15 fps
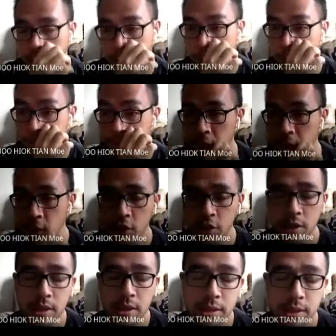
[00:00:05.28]

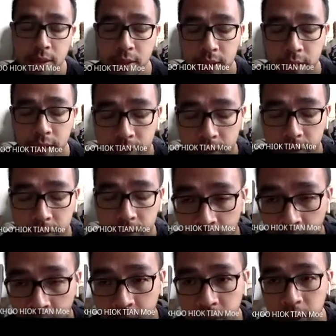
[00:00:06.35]
finished
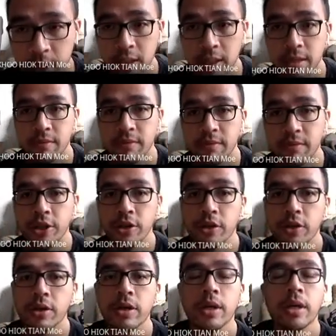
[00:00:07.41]
watching the
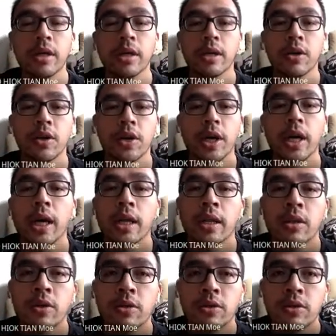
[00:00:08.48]
video, okay,
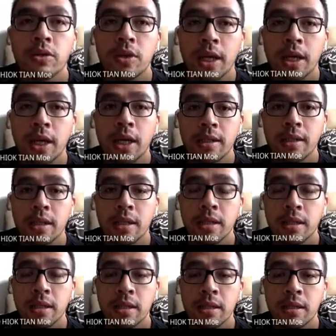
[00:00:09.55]
and also
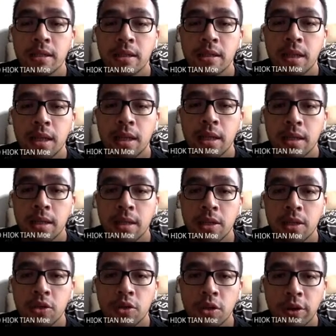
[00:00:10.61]
answered the
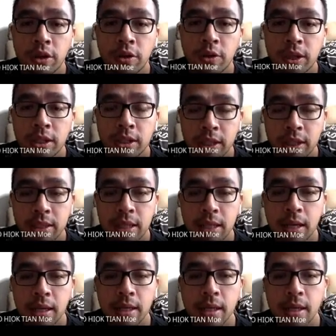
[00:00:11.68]
tutorial questions
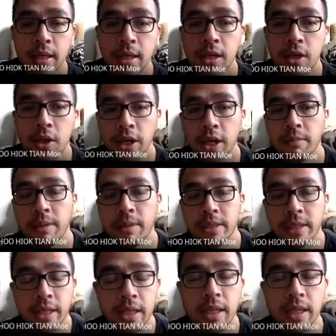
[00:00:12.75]
lah. Okay,
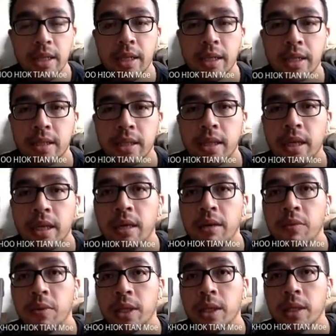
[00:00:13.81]
basically yesterday what